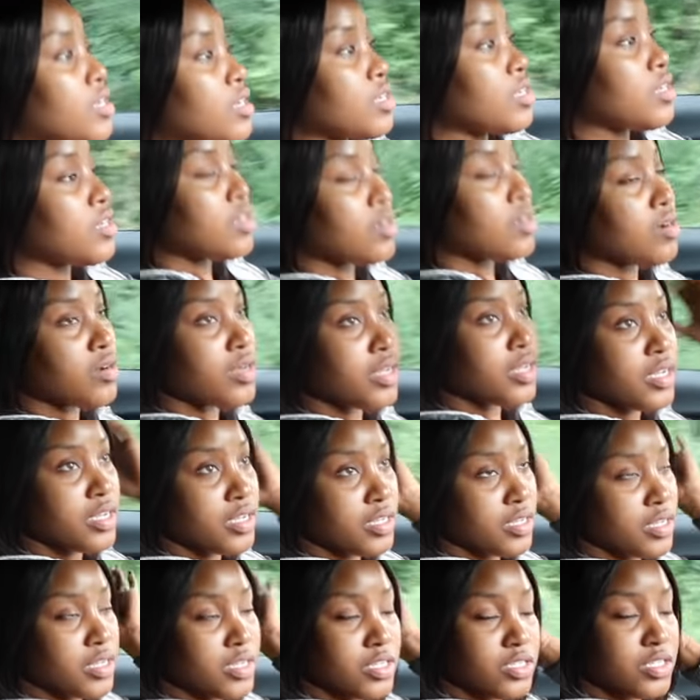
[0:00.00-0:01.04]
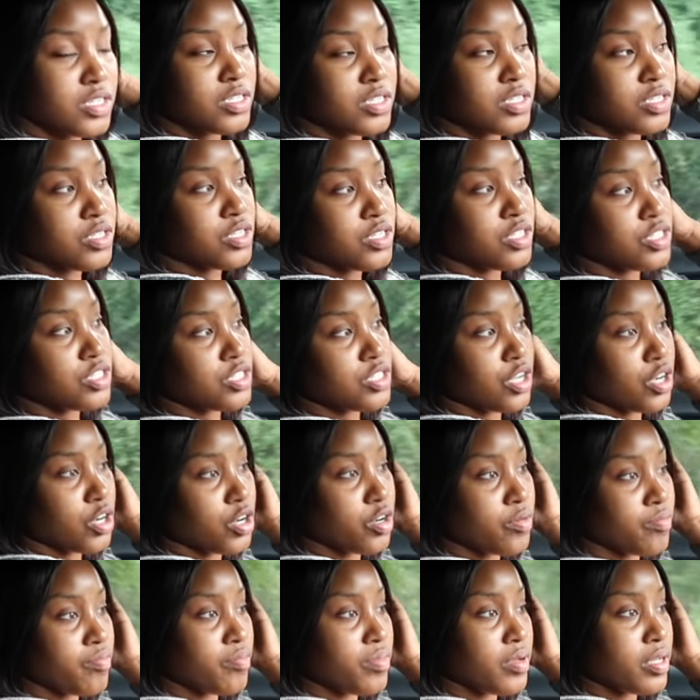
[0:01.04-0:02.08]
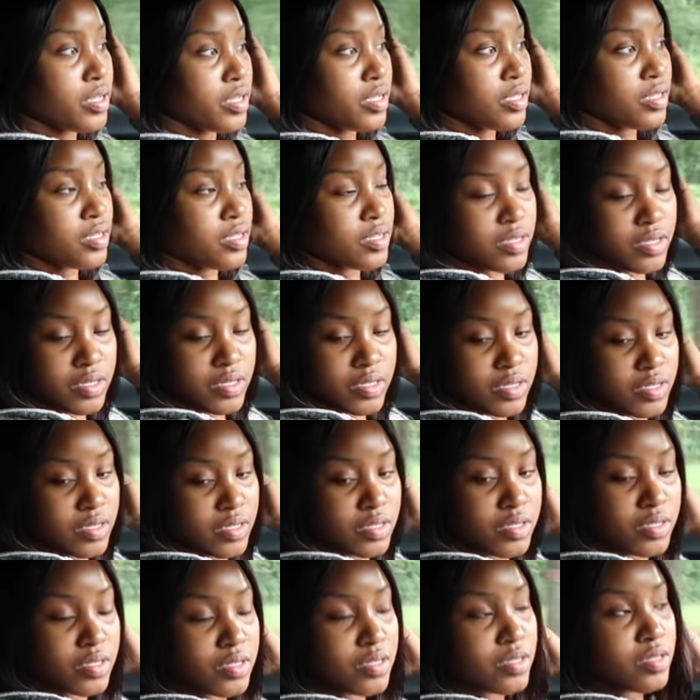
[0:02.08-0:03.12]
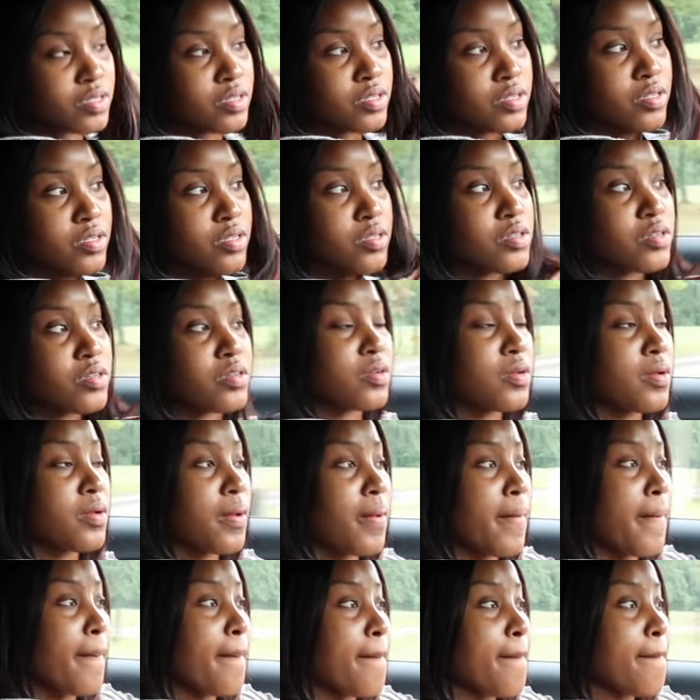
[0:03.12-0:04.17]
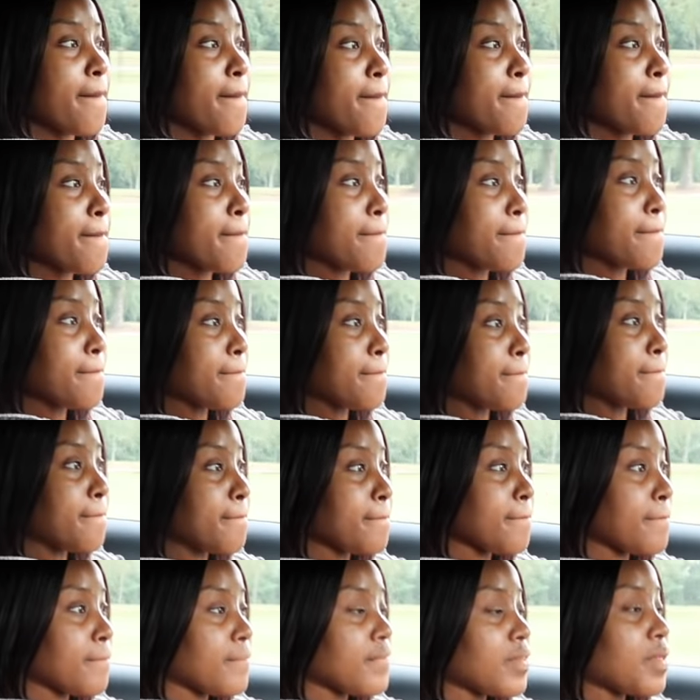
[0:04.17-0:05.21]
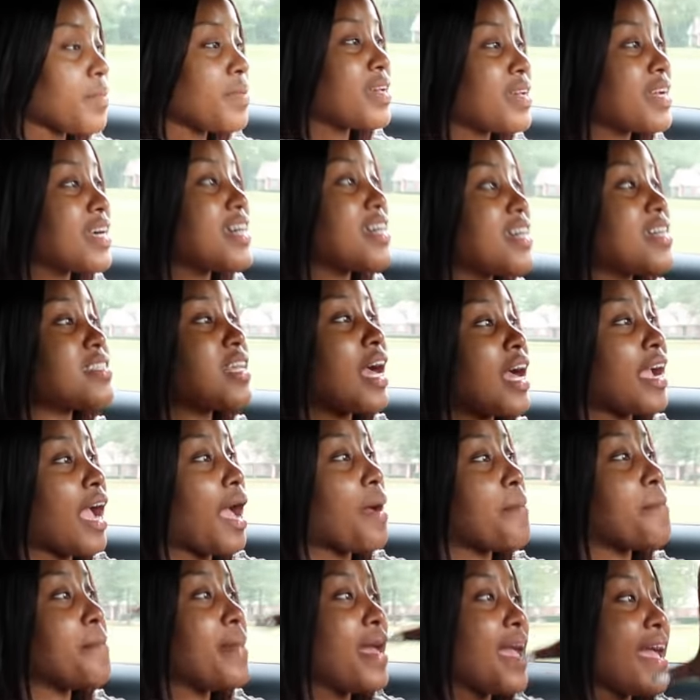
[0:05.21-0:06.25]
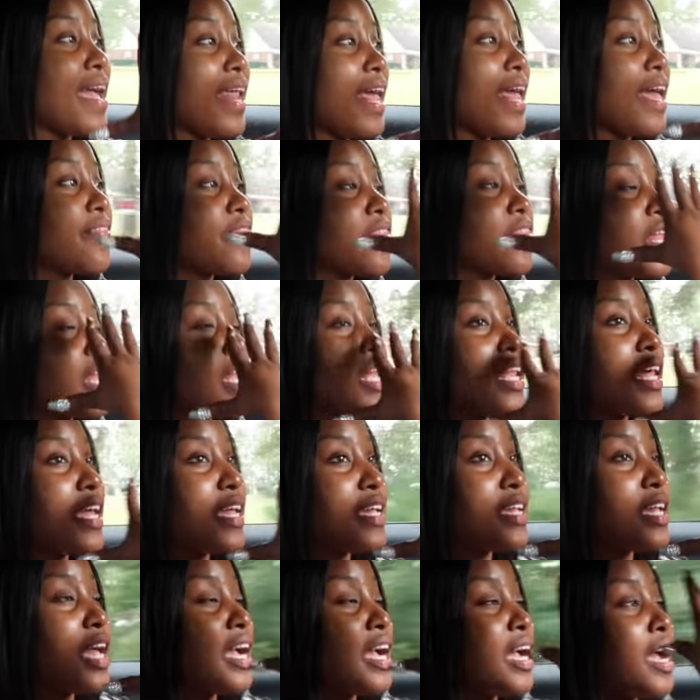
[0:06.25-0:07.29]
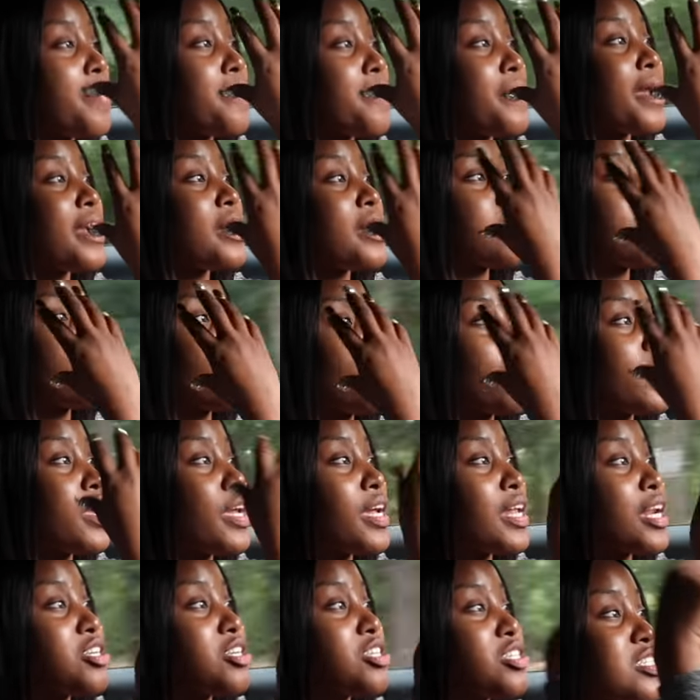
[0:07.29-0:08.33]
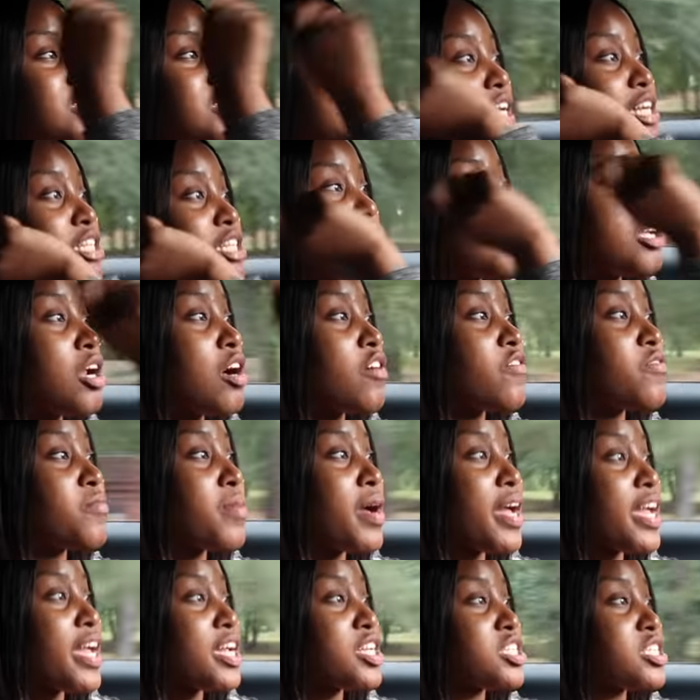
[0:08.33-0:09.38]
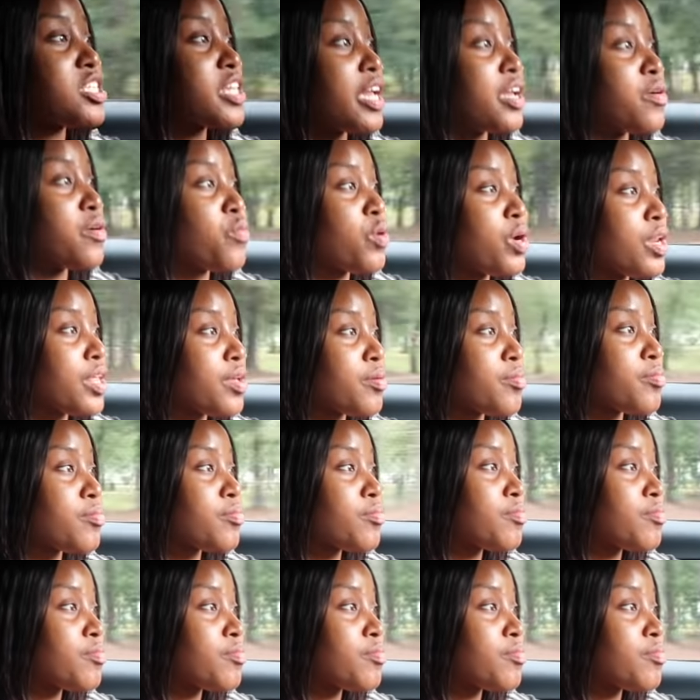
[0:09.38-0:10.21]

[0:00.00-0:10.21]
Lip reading: a lie. It don't even make sense. How your edges walk away or come up missing or whatever happened to you. Because I got mad at the lace. I got mad at the wig, and I just snatched it off, and my edges came with it.